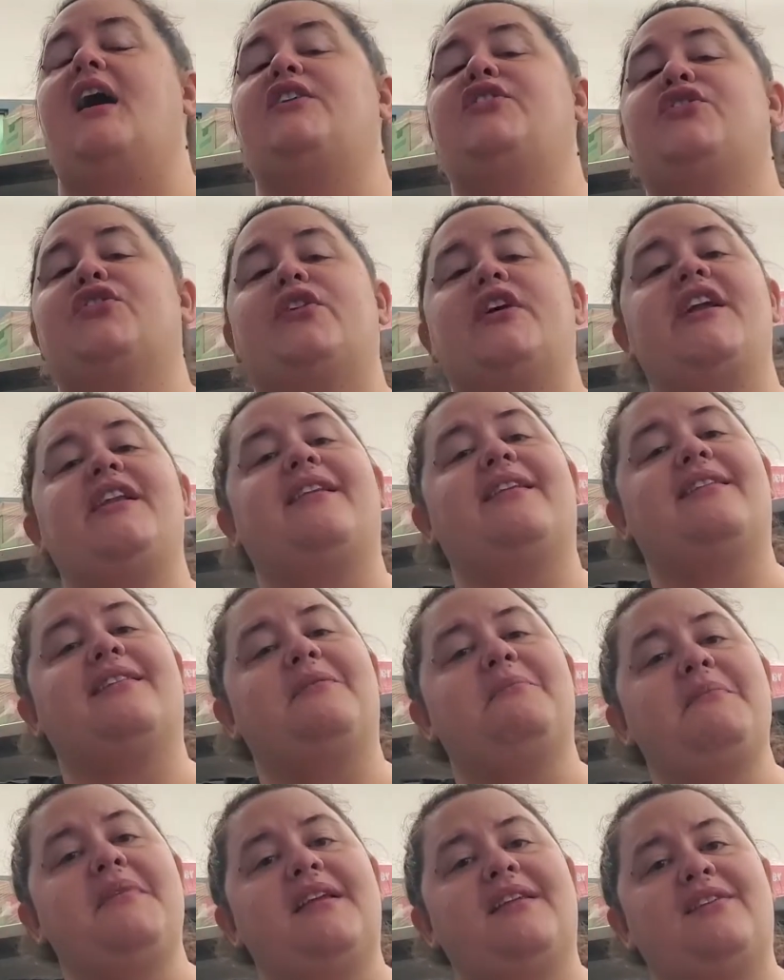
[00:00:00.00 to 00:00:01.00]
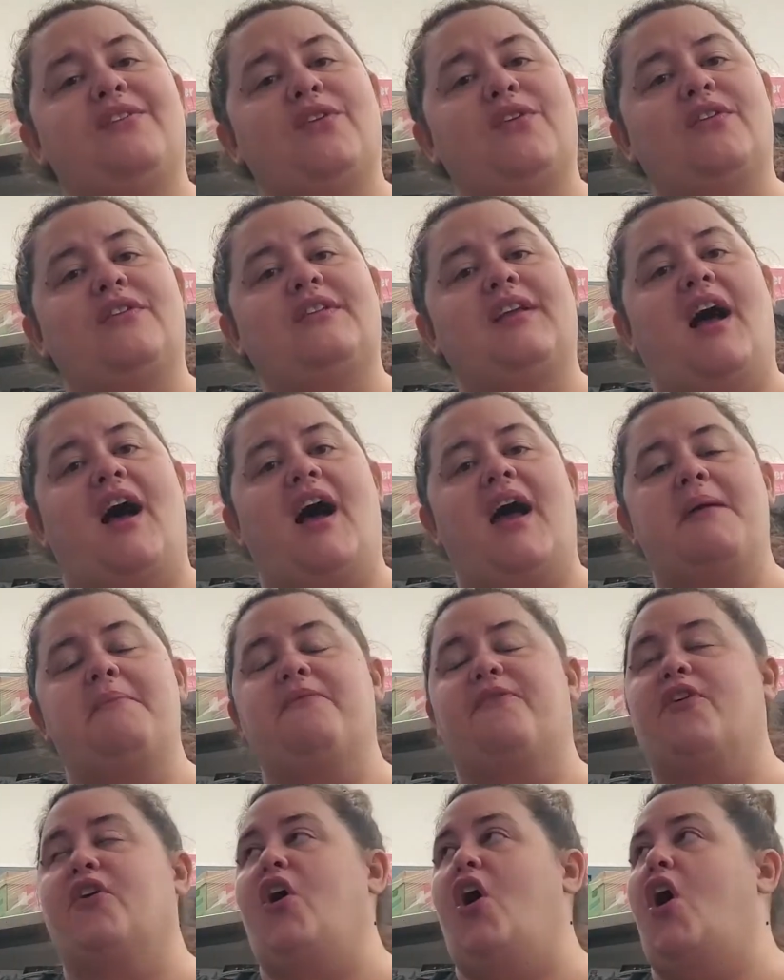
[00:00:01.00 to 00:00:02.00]
during dismissal
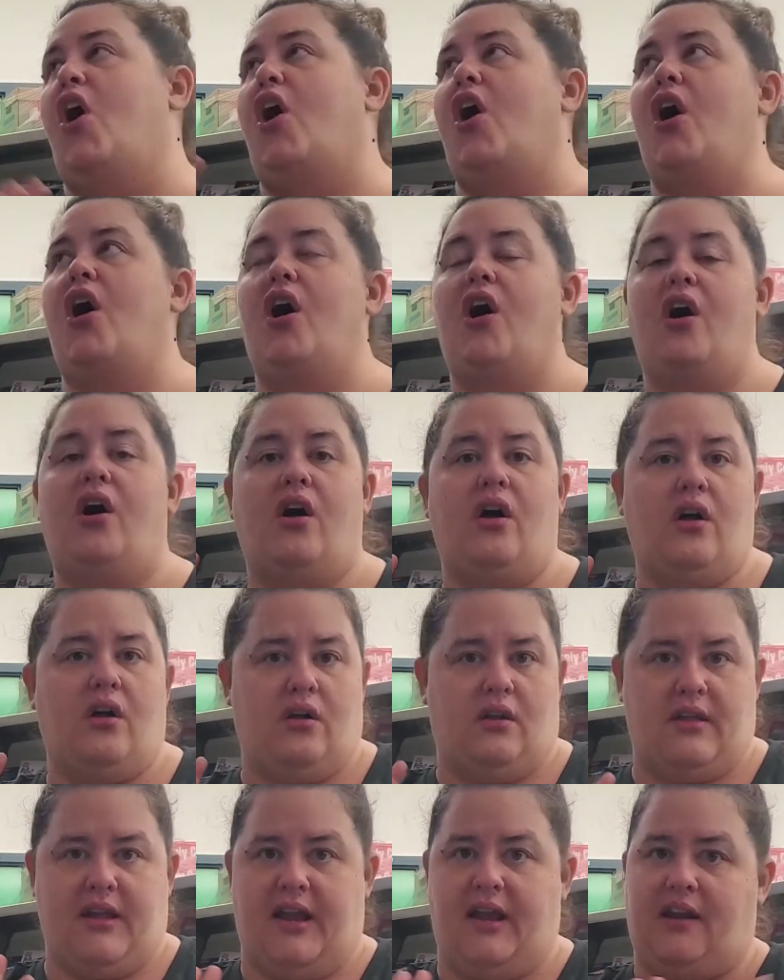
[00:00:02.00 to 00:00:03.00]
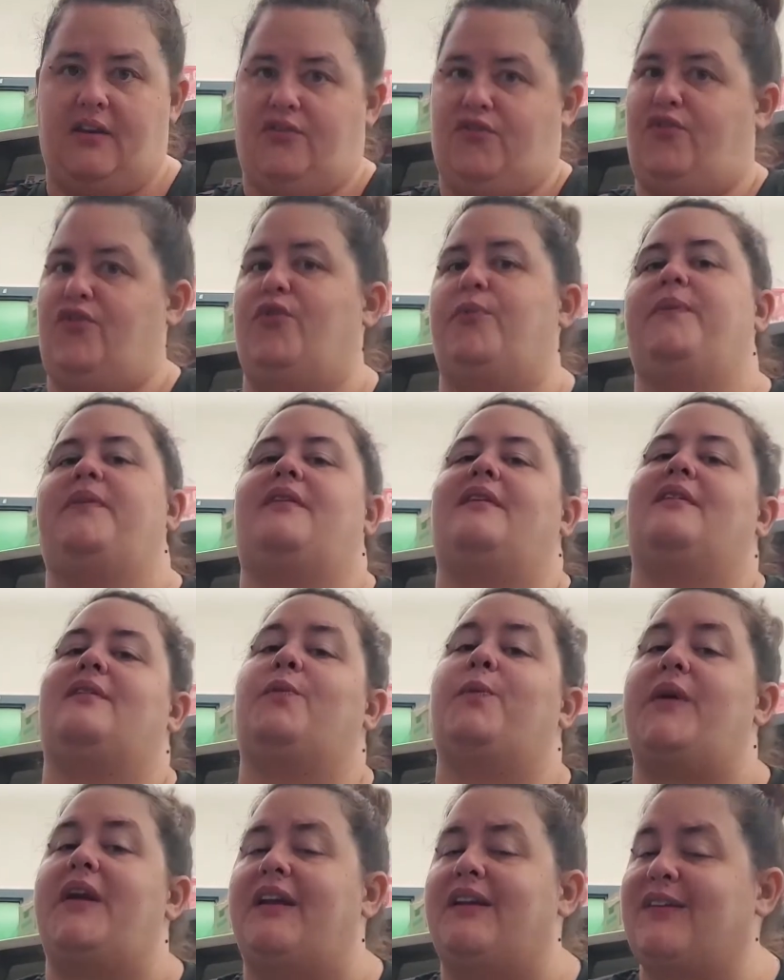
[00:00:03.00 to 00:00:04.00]
time for all age groups
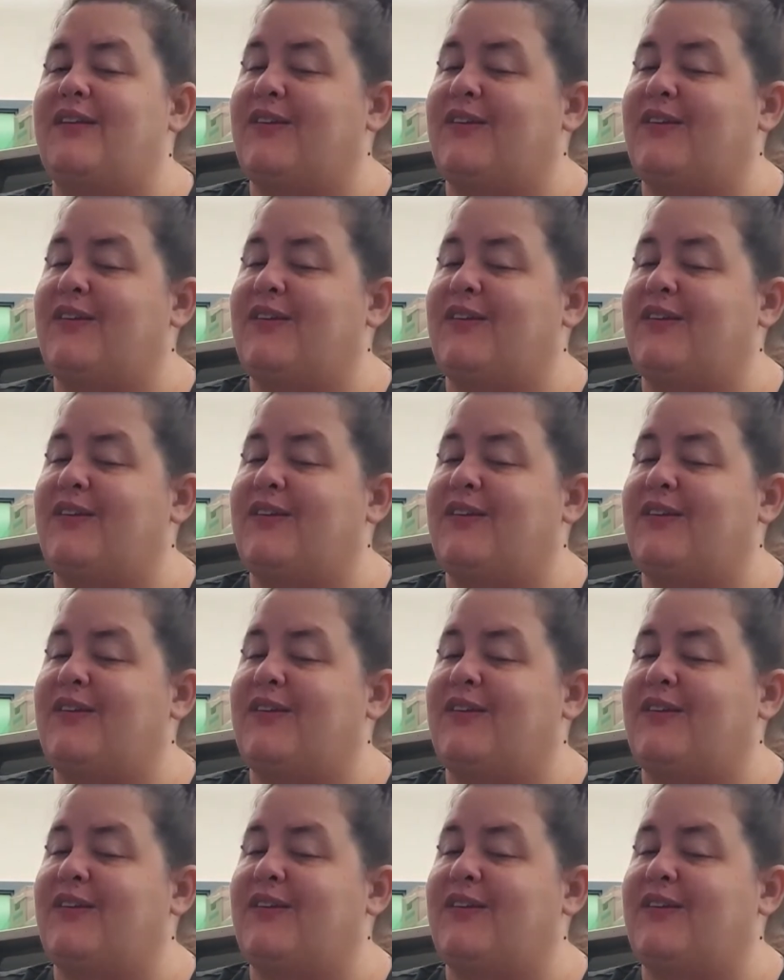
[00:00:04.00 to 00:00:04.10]
this week.